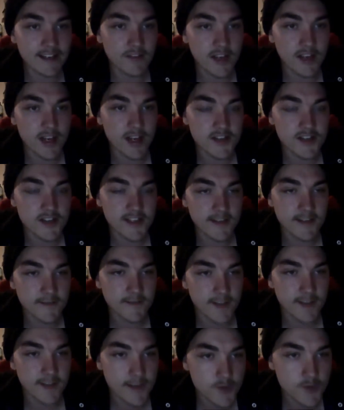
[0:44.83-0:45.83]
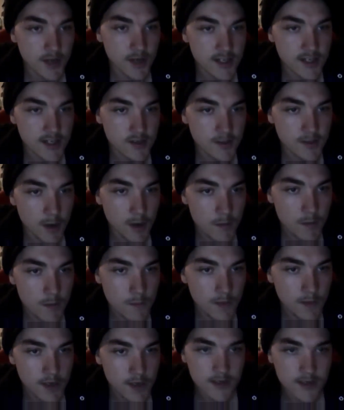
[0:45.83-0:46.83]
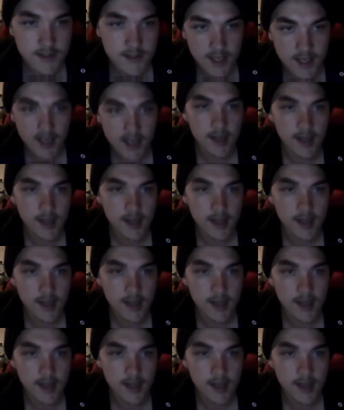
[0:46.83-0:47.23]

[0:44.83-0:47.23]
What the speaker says: the Chilean flame tarantula at the moment because,